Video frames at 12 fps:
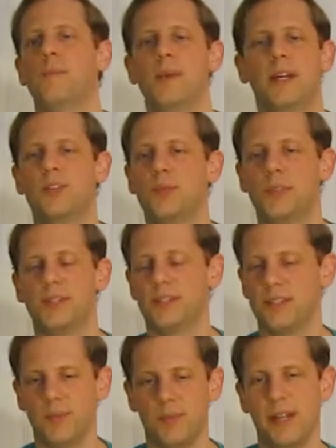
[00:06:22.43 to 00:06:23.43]
mixed with
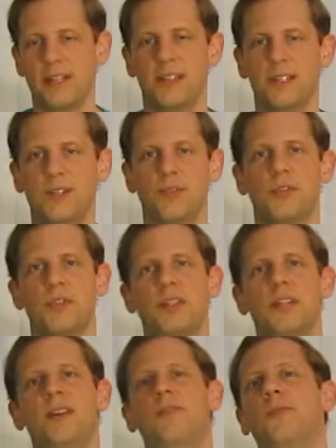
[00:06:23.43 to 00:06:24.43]
some nice citrusy,